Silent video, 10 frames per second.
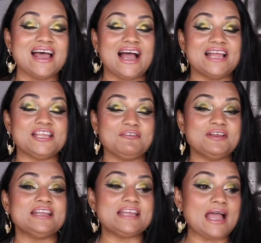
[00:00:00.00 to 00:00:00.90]
I
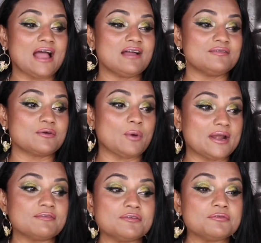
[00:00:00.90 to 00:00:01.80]
definitely have
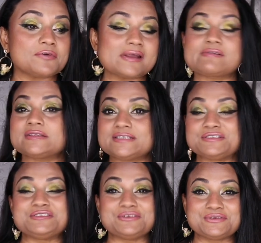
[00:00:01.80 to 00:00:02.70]
quite a few fragrances too,